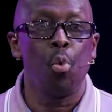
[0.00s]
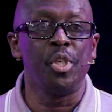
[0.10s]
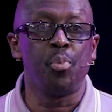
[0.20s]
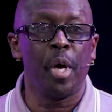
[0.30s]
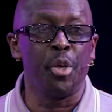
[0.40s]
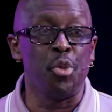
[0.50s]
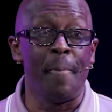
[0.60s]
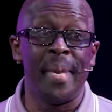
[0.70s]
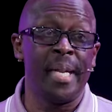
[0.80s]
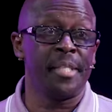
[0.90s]
Which one do
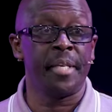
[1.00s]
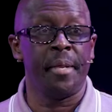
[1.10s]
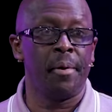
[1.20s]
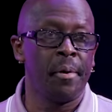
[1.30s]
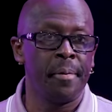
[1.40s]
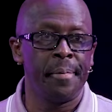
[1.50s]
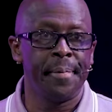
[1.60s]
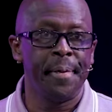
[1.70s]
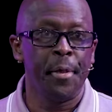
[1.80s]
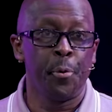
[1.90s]
you meditate on?
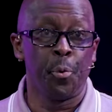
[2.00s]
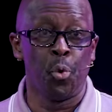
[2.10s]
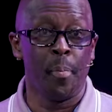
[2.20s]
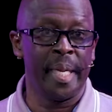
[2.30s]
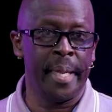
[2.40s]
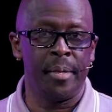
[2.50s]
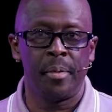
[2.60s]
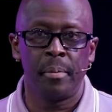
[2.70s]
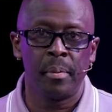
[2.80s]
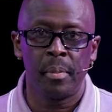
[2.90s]
Ruminate.
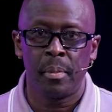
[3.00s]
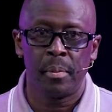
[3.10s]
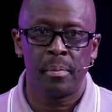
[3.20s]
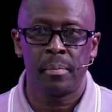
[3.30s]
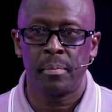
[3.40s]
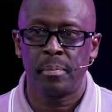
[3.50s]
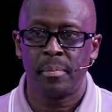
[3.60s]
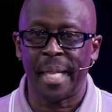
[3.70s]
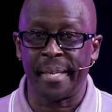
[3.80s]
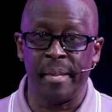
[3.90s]

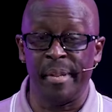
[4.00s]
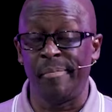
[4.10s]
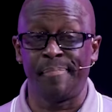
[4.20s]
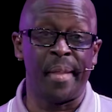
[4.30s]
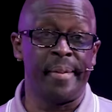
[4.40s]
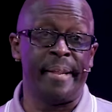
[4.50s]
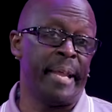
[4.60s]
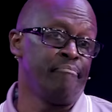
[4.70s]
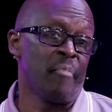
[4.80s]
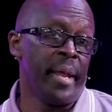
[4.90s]
I can't even.
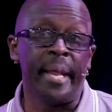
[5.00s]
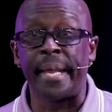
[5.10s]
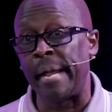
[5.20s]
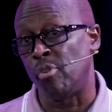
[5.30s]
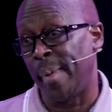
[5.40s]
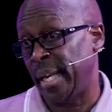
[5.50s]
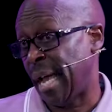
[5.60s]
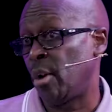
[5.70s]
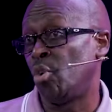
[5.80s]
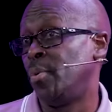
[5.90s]
They ain't got nobody.
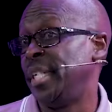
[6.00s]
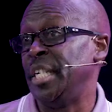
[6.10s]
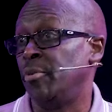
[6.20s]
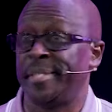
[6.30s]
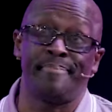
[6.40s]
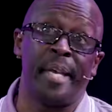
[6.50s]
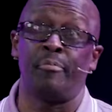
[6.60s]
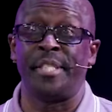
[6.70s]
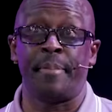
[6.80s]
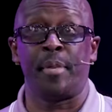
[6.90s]
I don't know what he's doing.
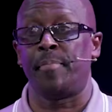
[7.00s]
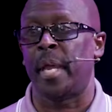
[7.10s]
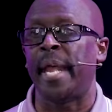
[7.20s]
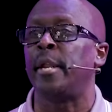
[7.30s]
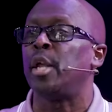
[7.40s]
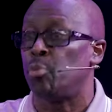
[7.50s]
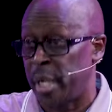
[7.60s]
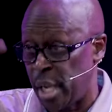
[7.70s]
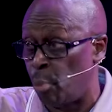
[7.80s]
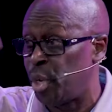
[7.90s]
And
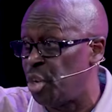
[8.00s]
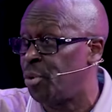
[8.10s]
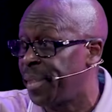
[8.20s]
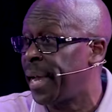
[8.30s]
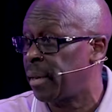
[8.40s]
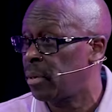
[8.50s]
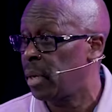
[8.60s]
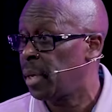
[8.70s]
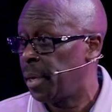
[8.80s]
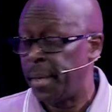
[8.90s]
when you're doing that,
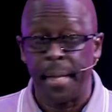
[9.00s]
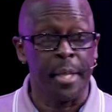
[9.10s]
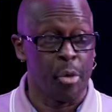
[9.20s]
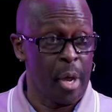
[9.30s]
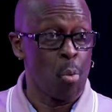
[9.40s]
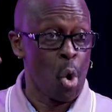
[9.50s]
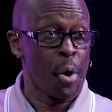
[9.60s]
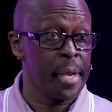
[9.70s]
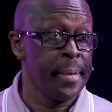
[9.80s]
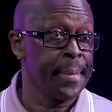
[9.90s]
you at work.